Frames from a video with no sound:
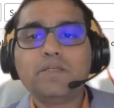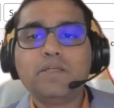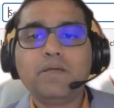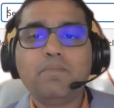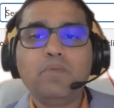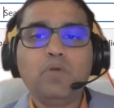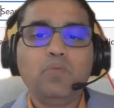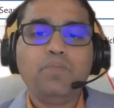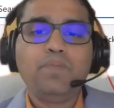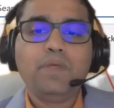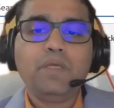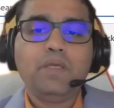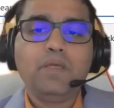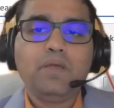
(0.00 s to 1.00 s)

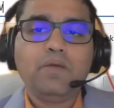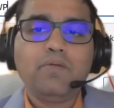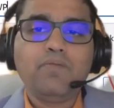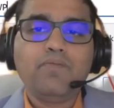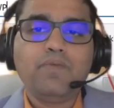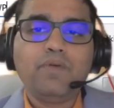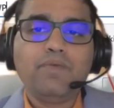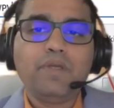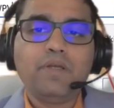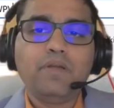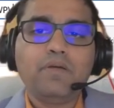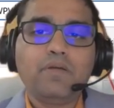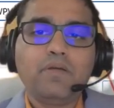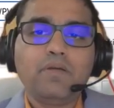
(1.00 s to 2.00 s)

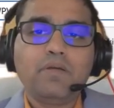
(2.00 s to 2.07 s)
WPVivid